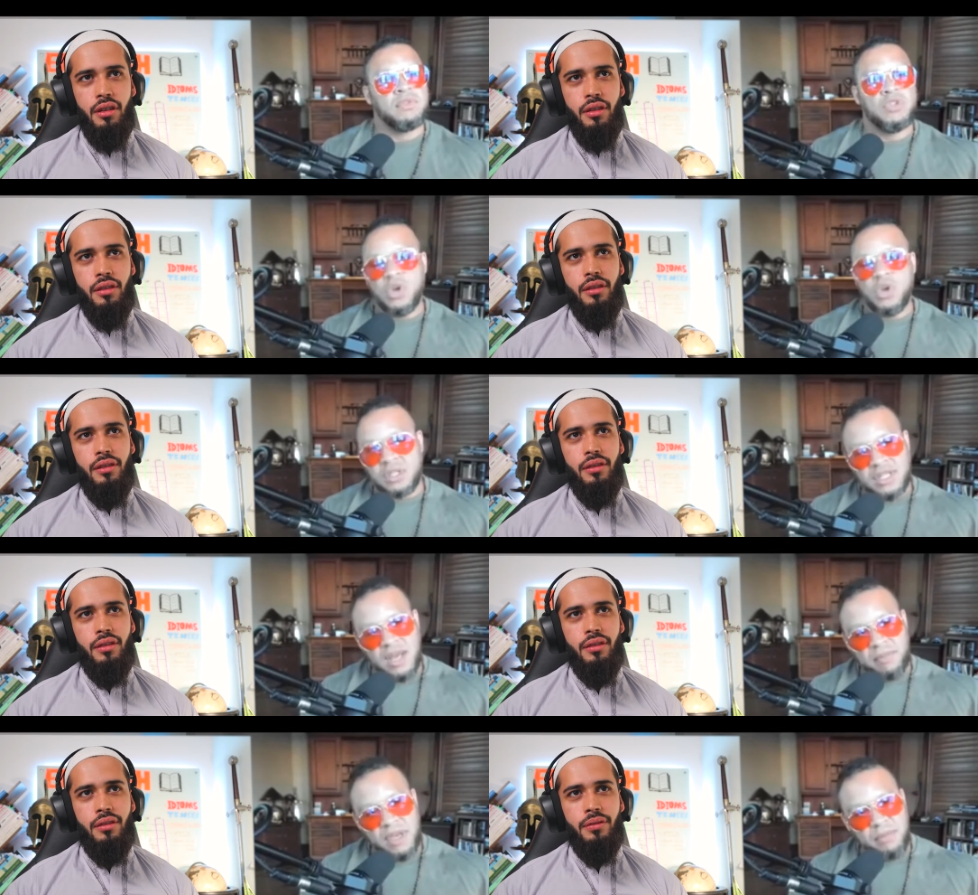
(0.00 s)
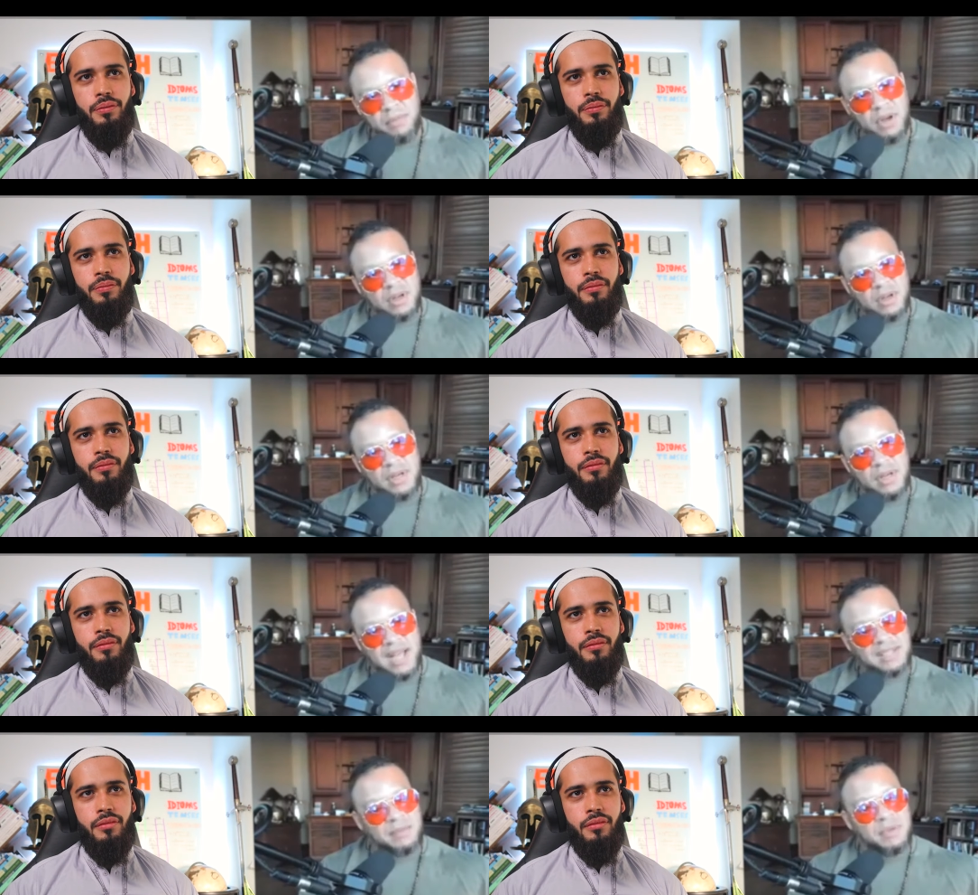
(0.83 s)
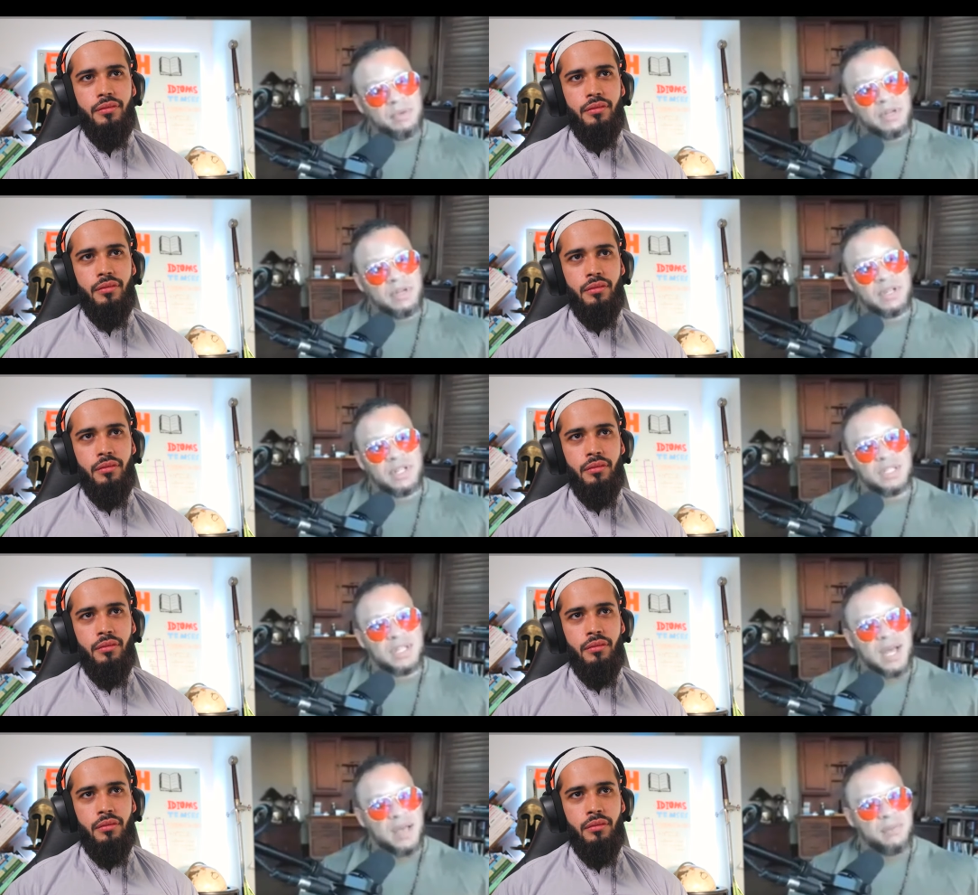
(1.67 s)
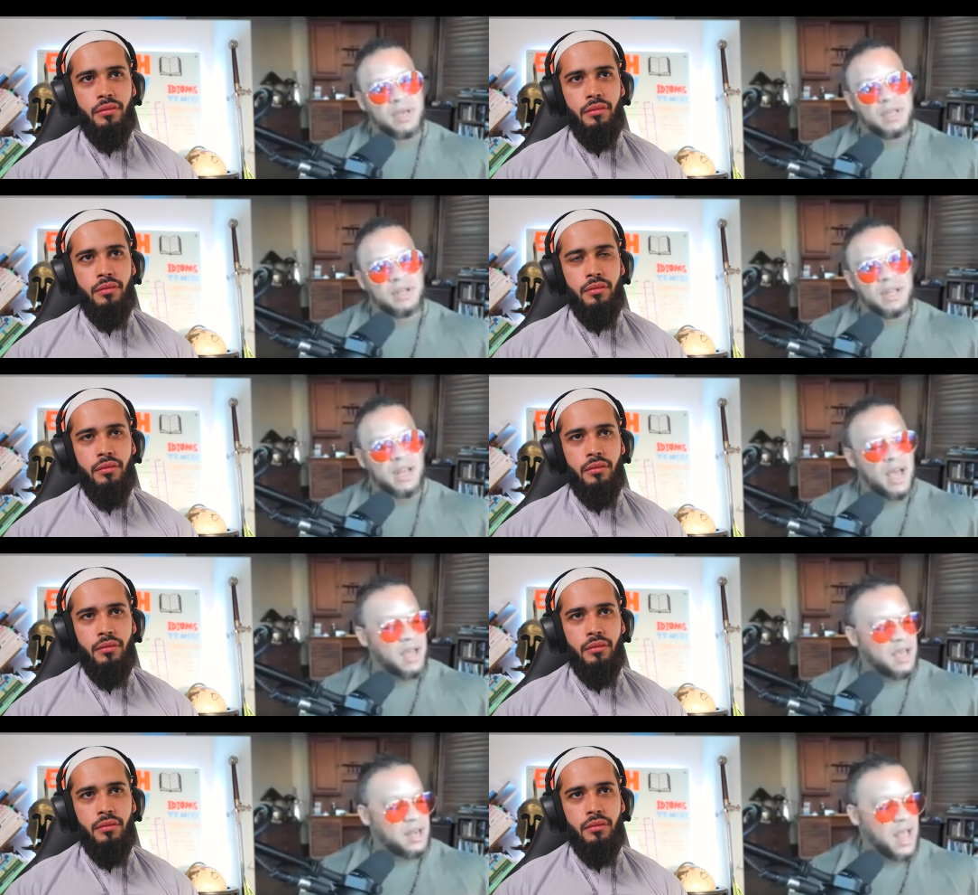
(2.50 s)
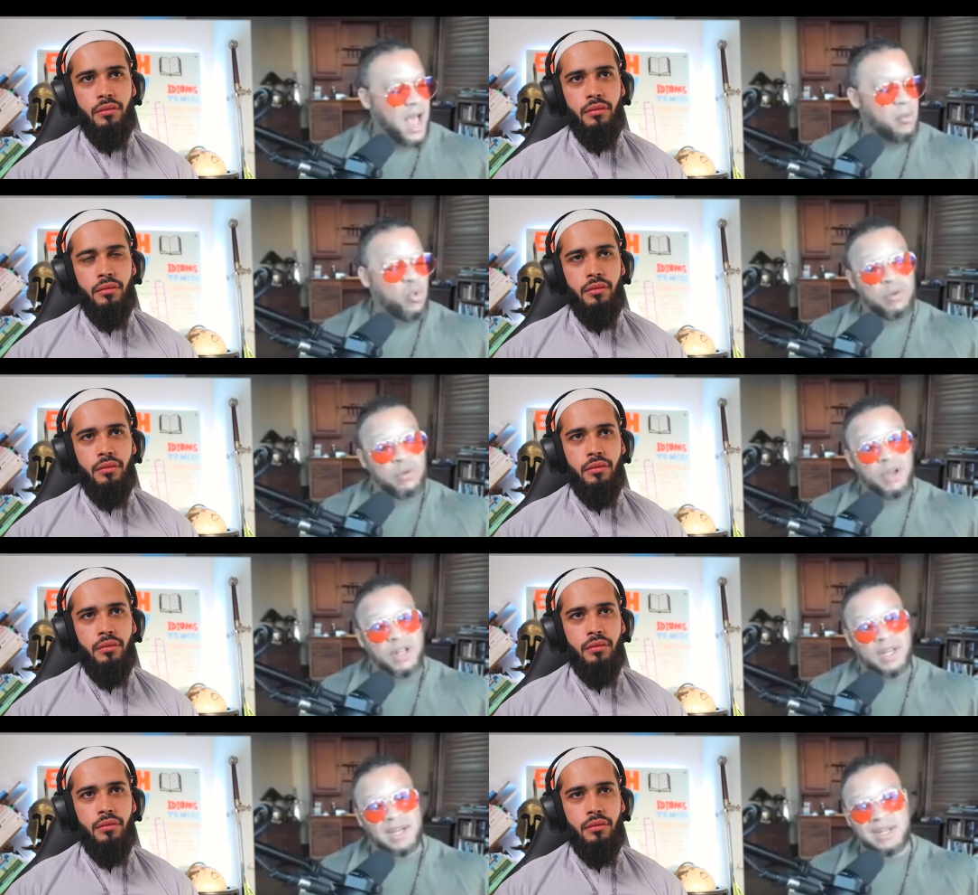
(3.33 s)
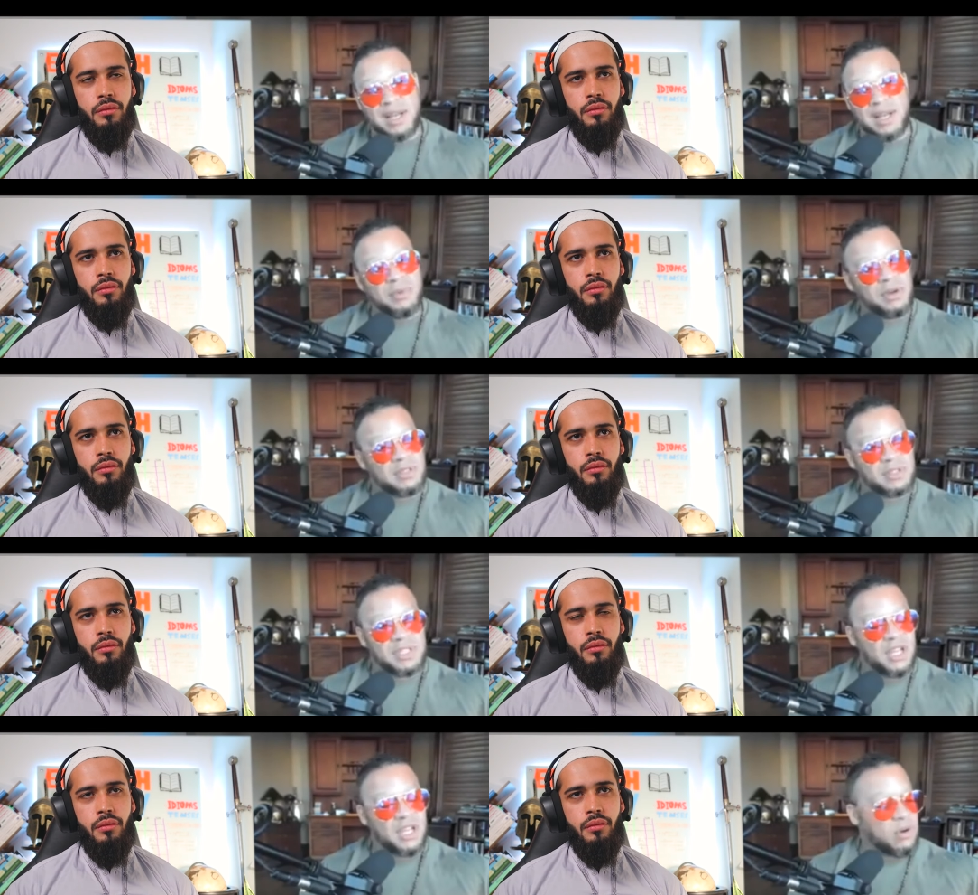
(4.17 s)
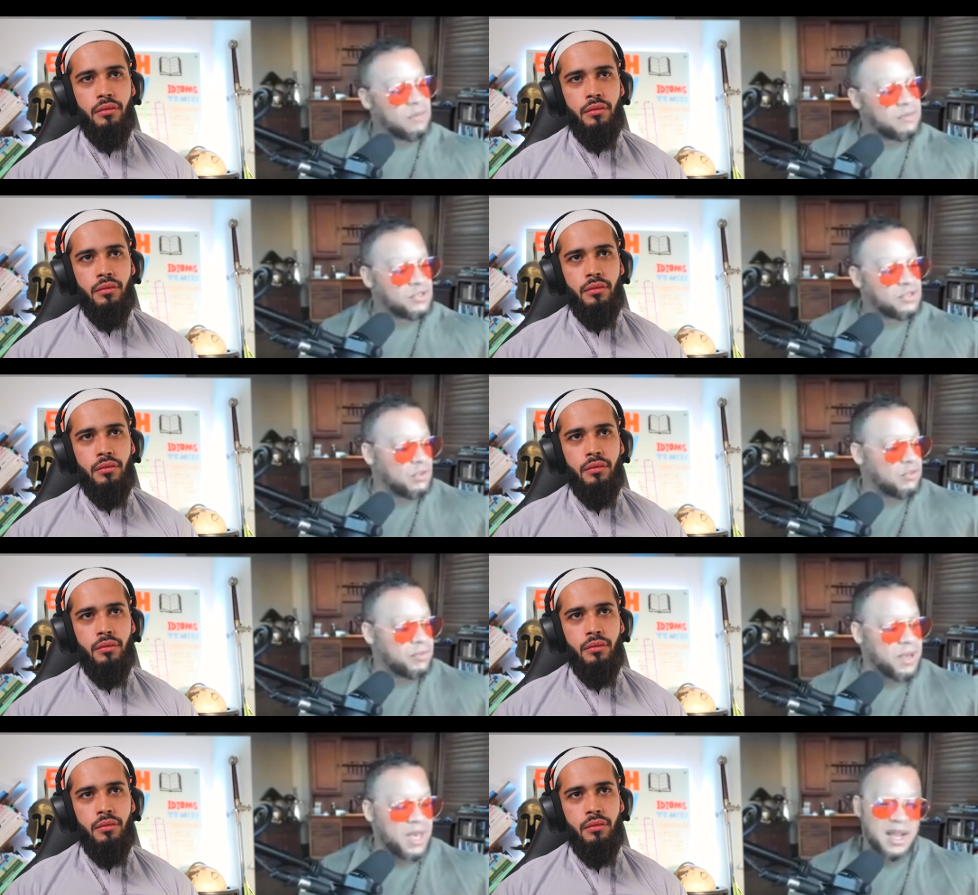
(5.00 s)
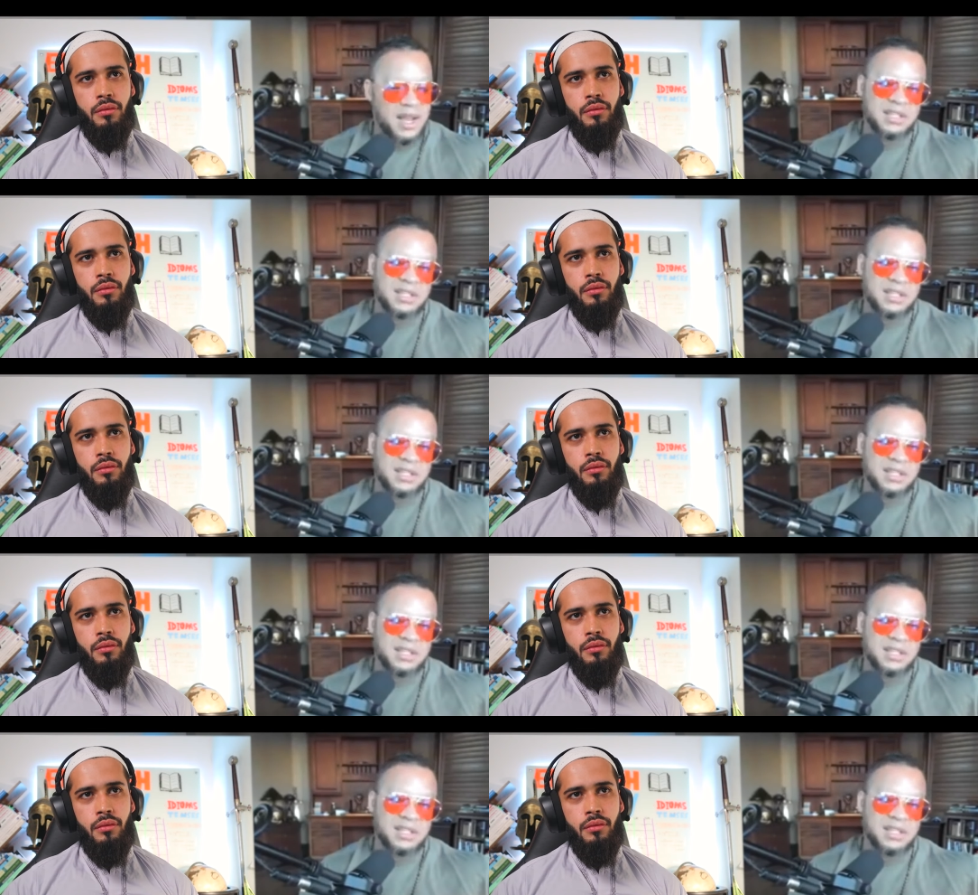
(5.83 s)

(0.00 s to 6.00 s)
Speaker 1: you could send me a book. Guys send me books all the time, man, and I and I would read it because I'm a seeker of truth, man.